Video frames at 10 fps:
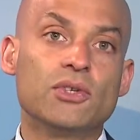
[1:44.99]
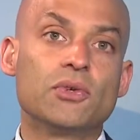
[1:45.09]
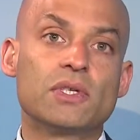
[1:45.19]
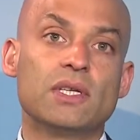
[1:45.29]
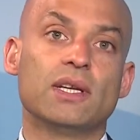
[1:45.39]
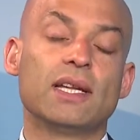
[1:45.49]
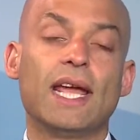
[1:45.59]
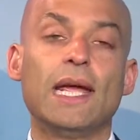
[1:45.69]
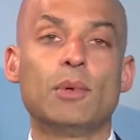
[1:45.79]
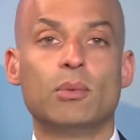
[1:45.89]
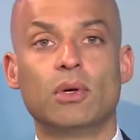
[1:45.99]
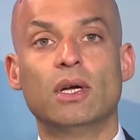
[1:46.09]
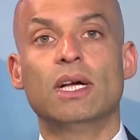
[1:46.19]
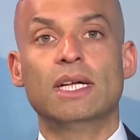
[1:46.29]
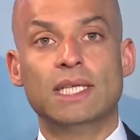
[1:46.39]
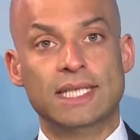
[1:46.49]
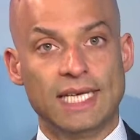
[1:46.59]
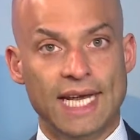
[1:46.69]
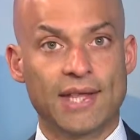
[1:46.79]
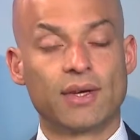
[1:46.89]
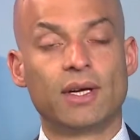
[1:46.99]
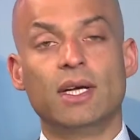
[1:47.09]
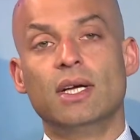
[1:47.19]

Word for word: interested and capable together